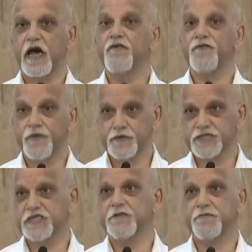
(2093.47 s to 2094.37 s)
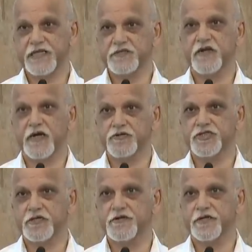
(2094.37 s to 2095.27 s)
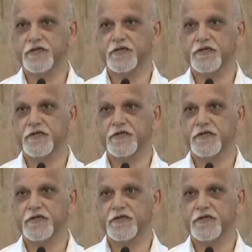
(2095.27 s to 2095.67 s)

Our future depends on our children.